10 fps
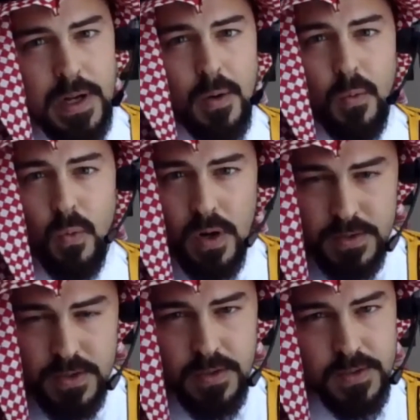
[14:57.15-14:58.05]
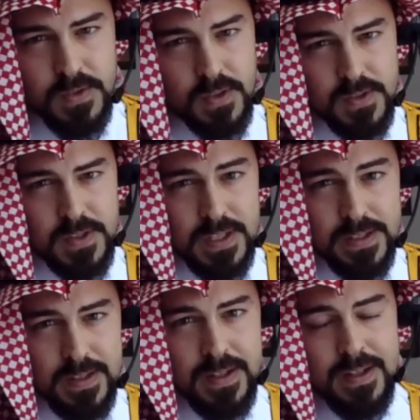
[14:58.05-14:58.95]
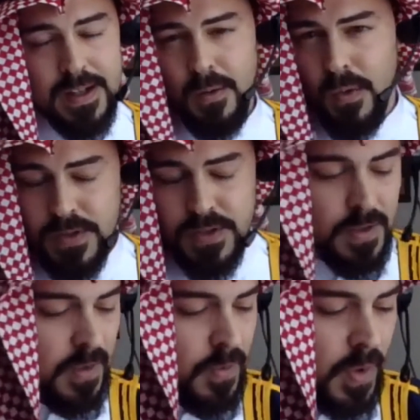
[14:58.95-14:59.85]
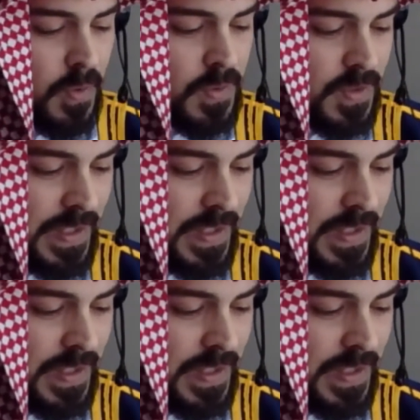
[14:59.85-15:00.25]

I want you to succeed. I want you to grow.